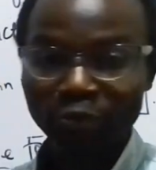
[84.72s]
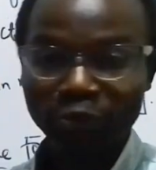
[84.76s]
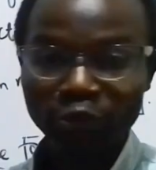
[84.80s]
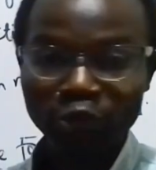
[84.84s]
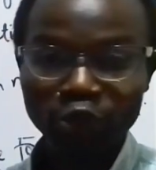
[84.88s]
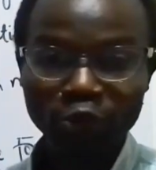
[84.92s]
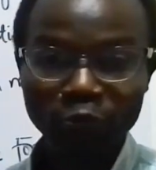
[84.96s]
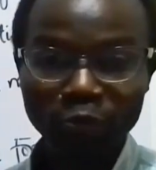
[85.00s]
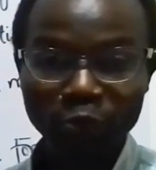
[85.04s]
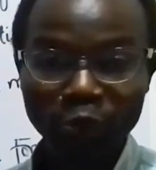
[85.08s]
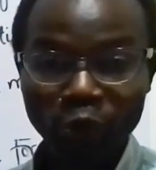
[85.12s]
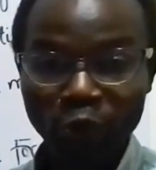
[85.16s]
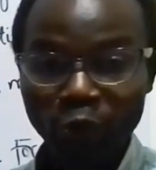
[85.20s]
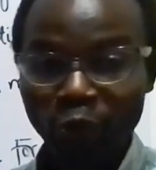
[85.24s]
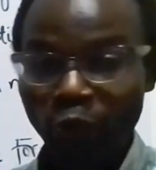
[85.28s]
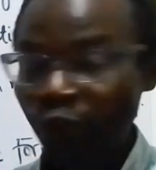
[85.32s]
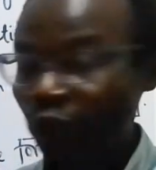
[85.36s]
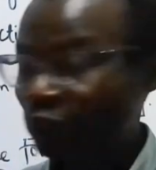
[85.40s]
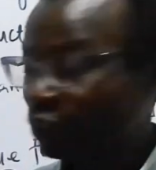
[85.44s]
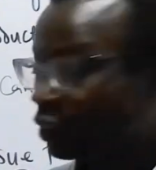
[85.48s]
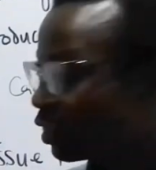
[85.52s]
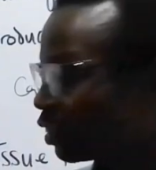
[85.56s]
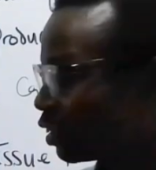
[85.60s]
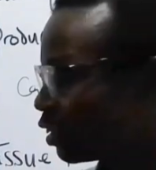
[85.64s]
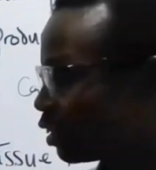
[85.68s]
small
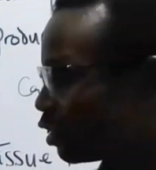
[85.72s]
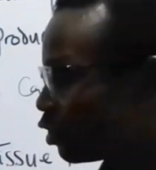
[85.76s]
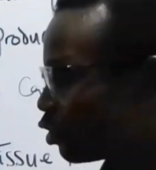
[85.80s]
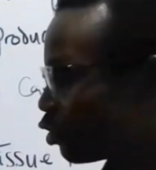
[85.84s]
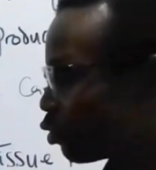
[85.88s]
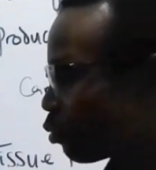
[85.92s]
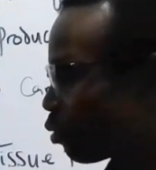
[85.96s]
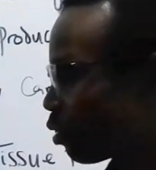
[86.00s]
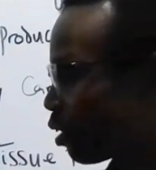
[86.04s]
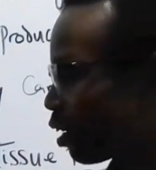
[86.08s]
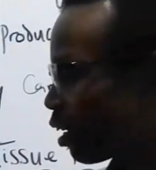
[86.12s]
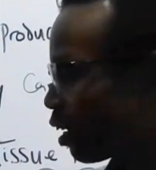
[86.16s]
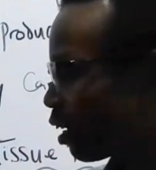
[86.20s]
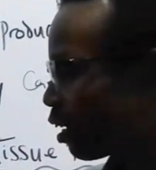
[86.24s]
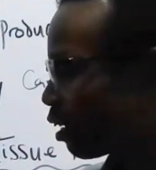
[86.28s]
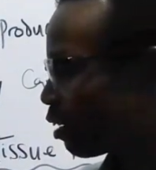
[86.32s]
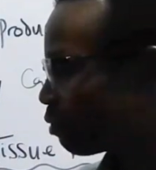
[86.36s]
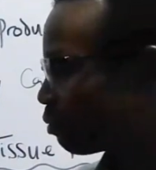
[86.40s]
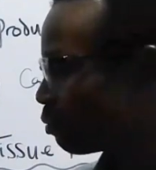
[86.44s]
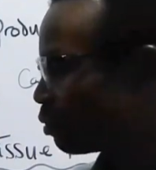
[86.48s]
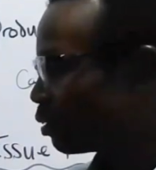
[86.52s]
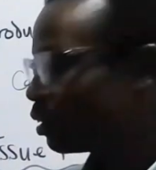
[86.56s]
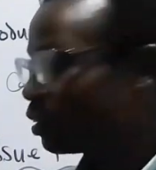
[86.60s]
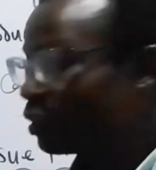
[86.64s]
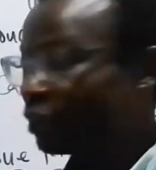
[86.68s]
quantity to
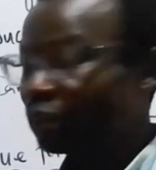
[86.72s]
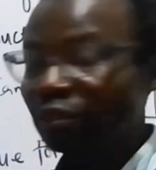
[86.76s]
have